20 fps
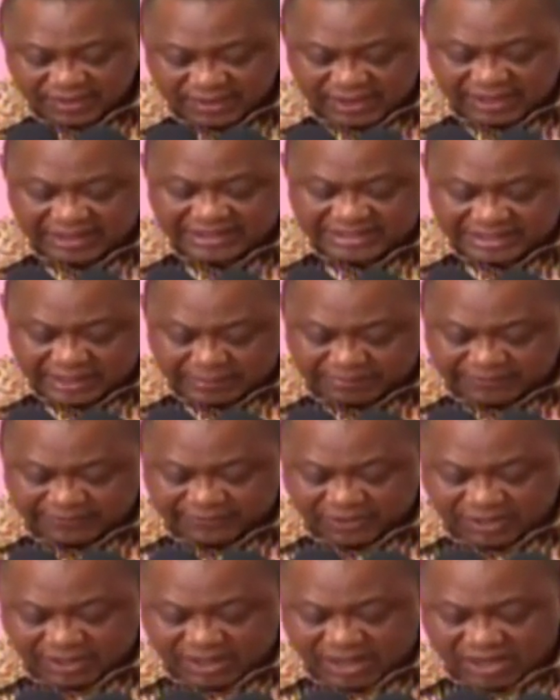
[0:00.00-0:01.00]
except
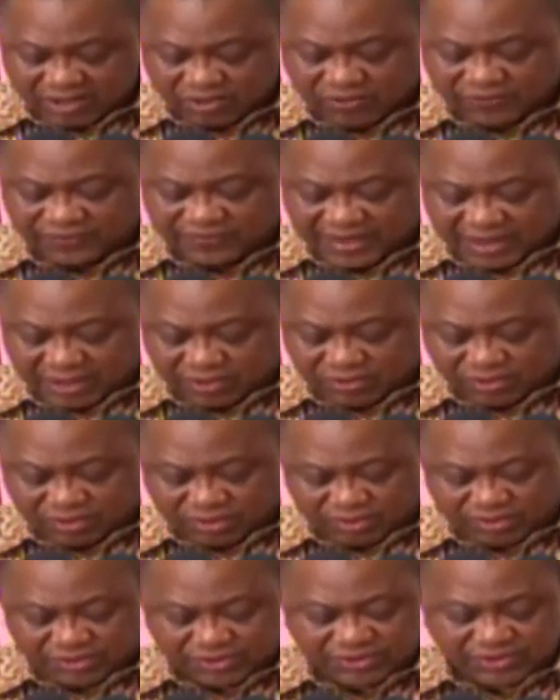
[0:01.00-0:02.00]
for cargo
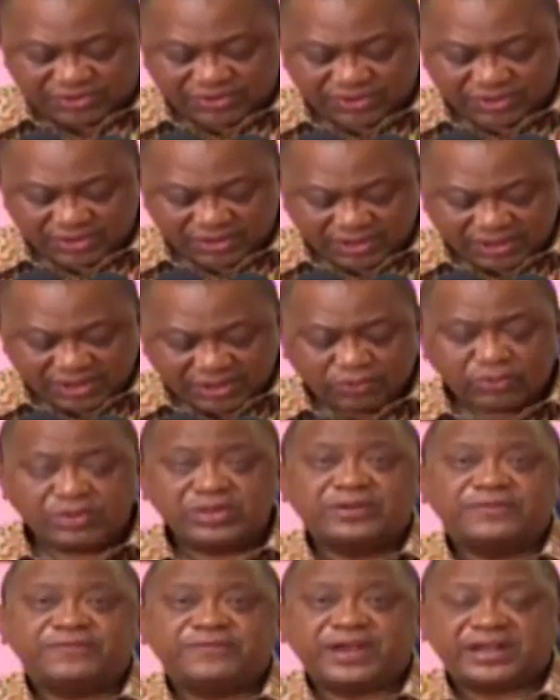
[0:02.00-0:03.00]
vehicles,
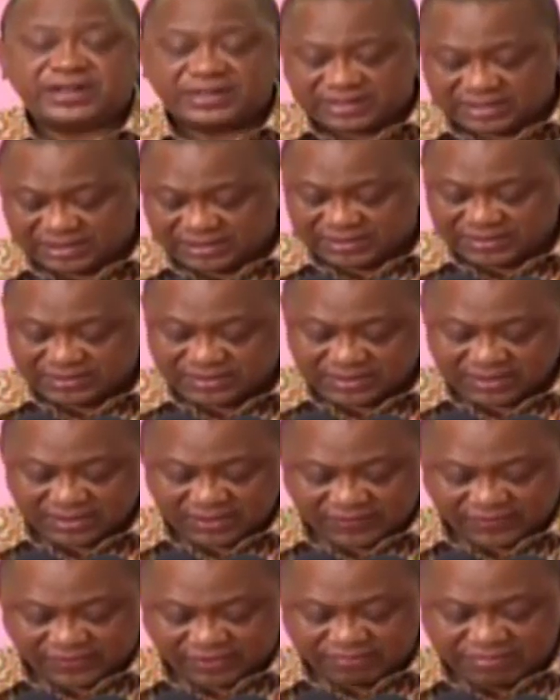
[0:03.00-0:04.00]
with effect
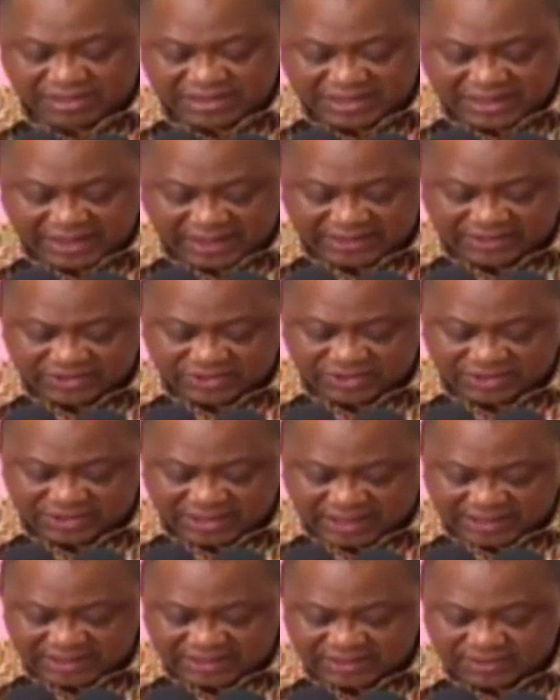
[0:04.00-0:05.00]
from midnight
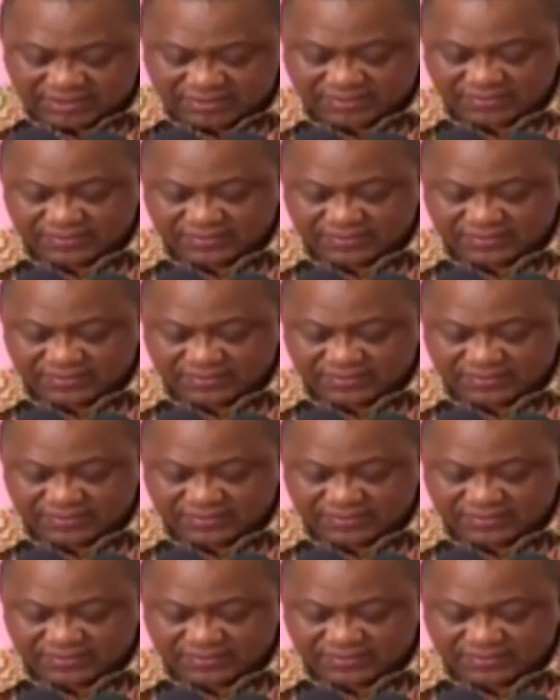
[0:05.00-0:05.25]
tonight,